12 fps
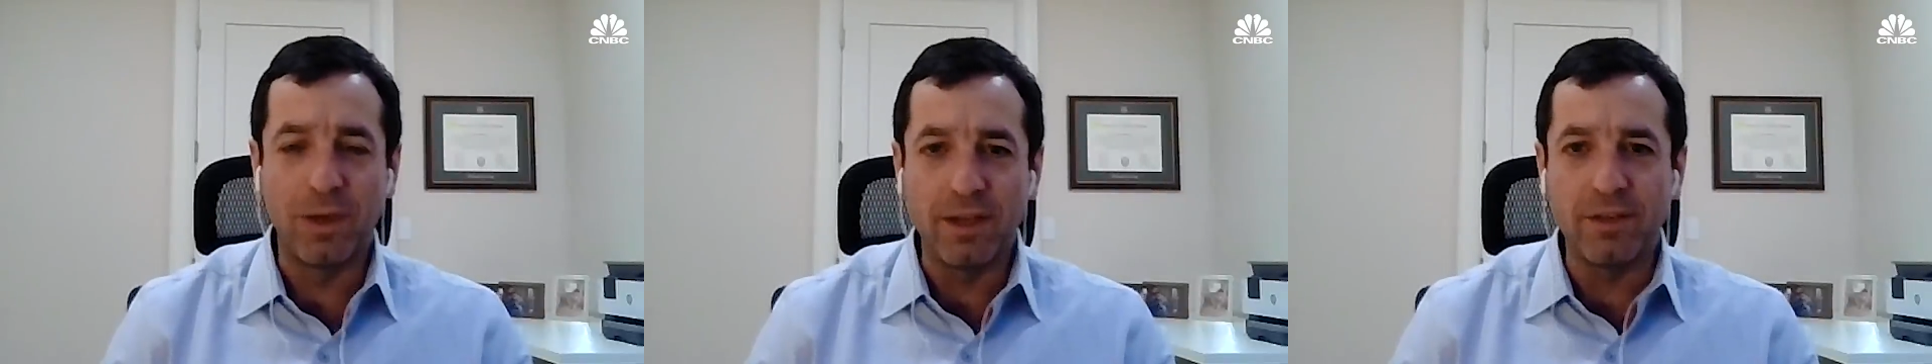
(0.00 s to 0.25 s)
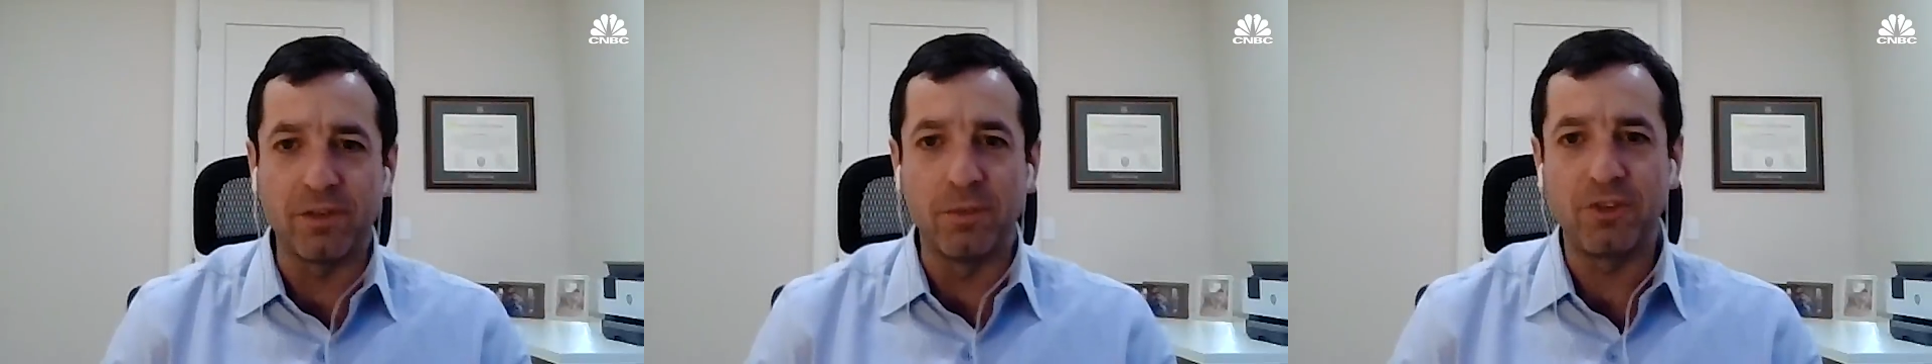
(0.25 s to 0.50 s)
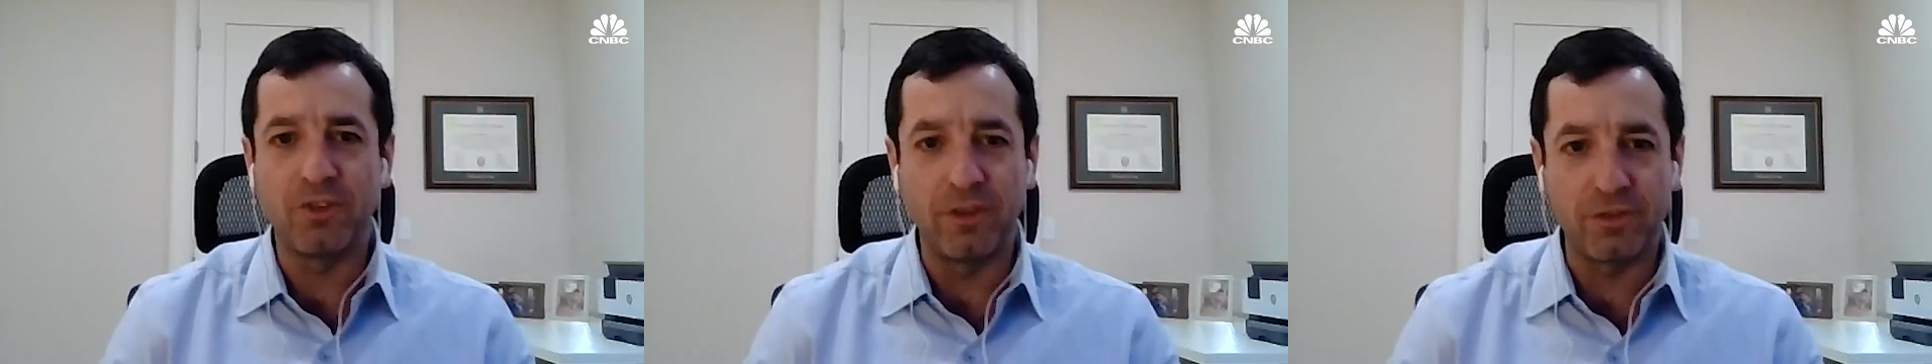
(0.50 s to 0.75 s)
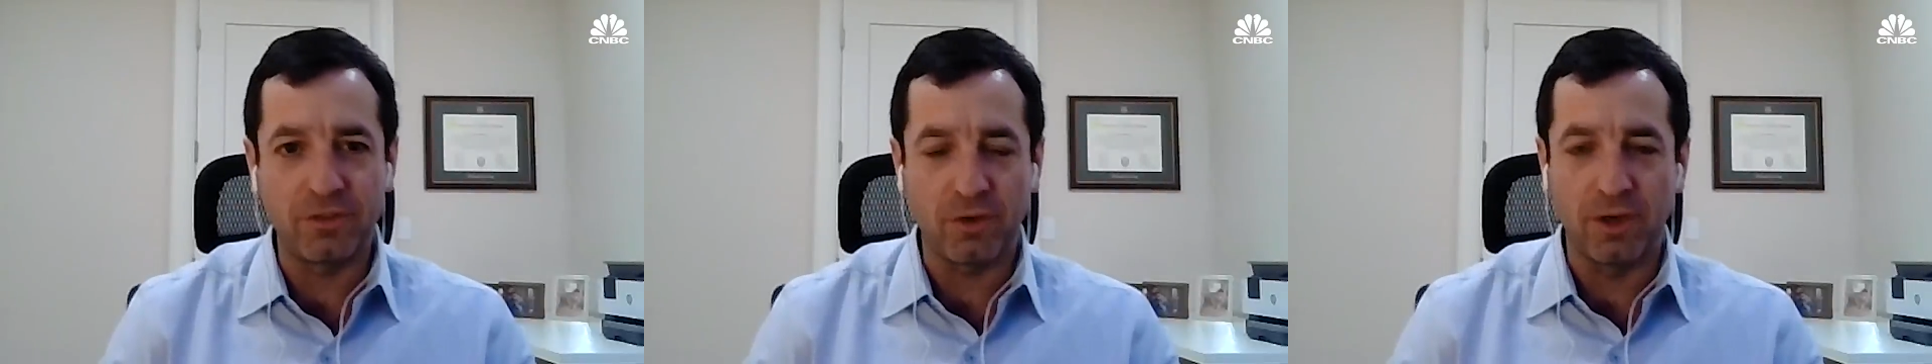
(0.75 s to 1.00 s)
ways in which
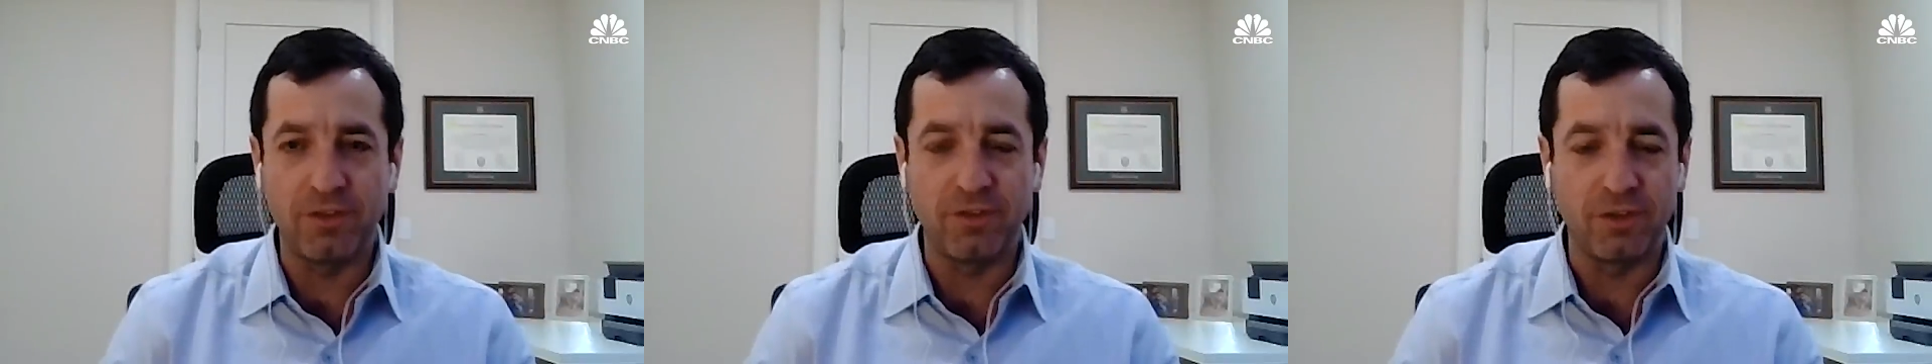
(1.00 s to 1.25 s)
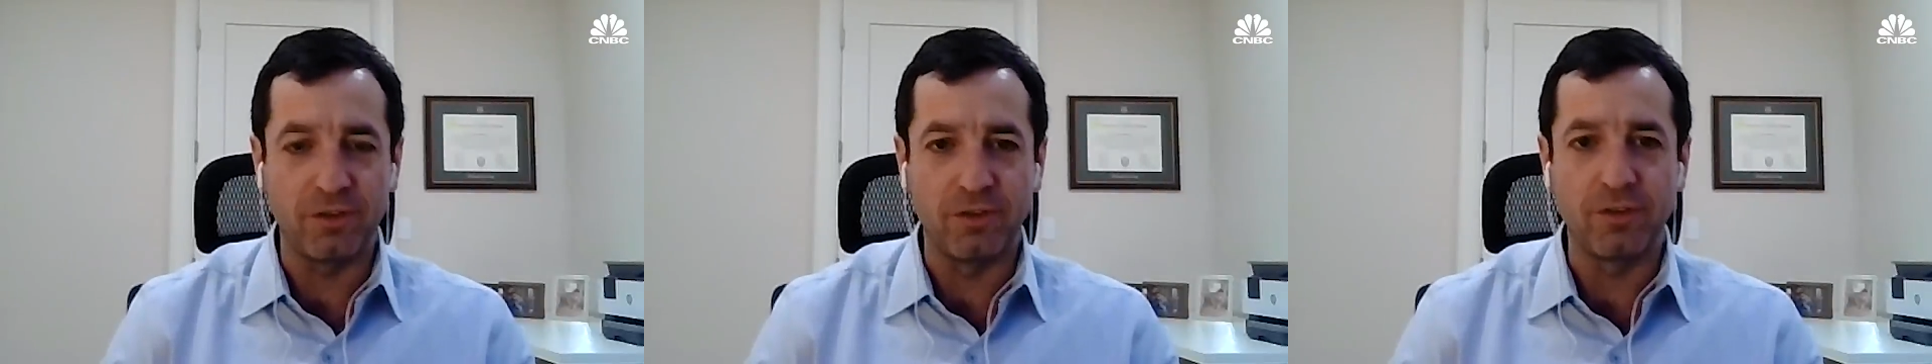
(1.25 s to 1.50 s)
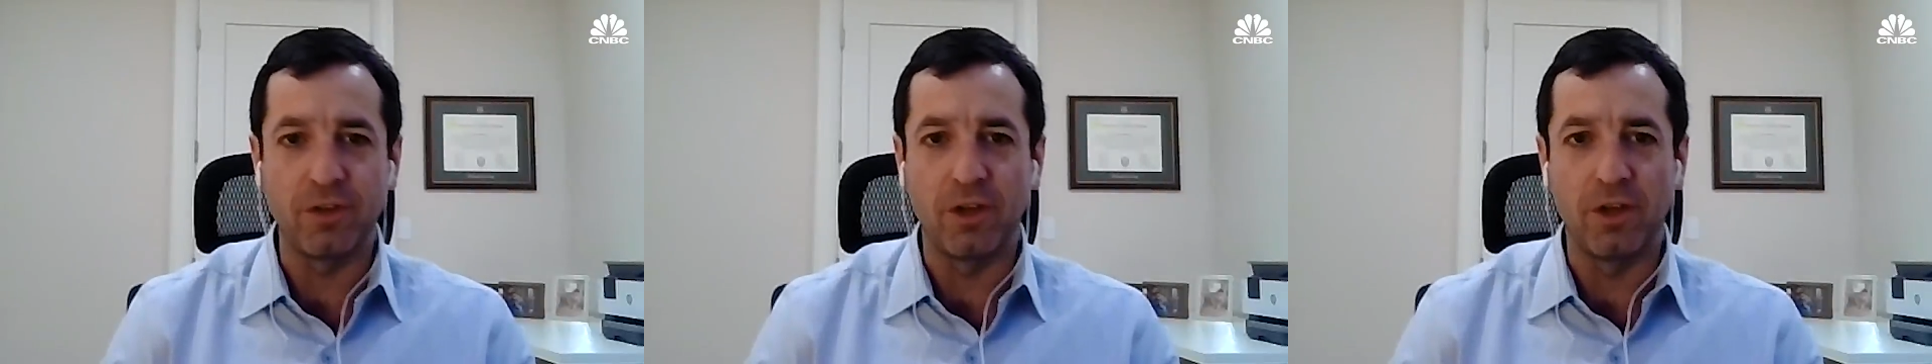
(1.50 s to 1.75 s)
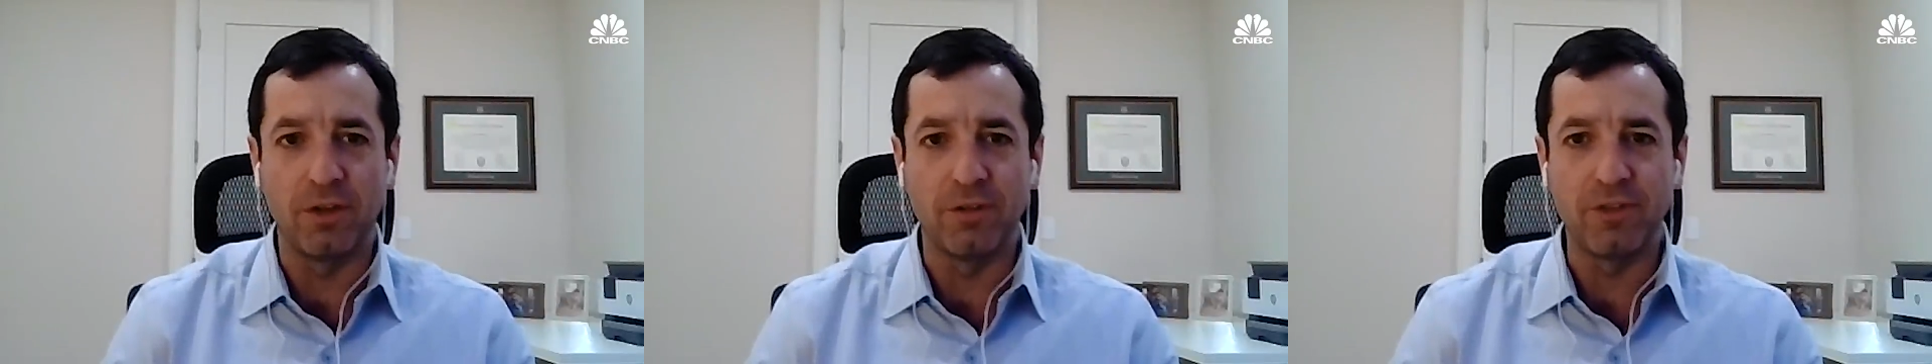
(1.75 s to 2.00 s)
this crisis is
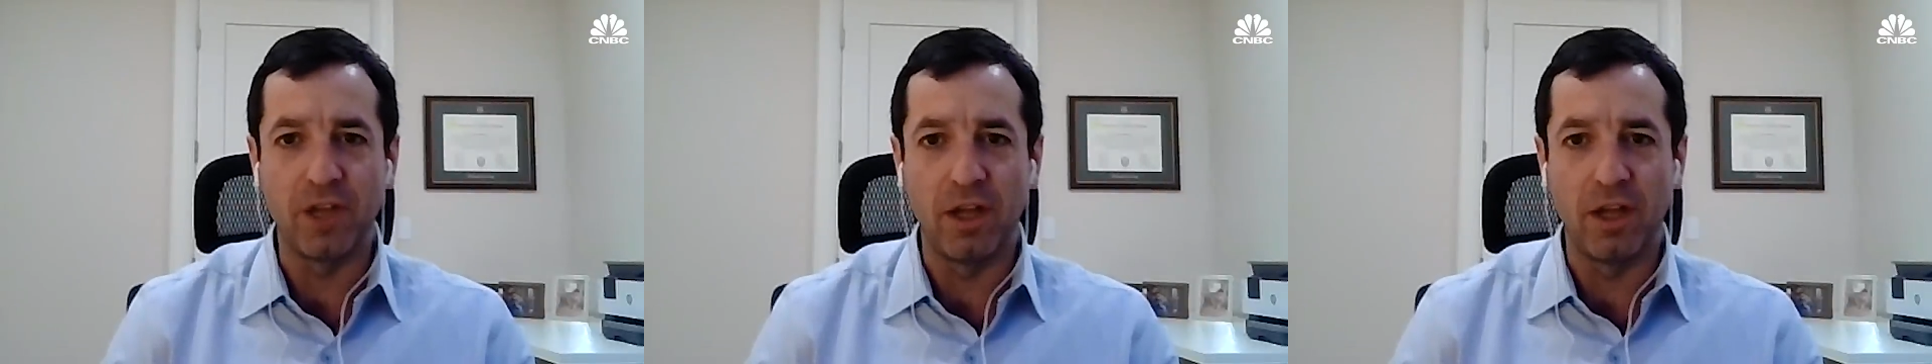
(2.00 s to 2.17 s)
solved.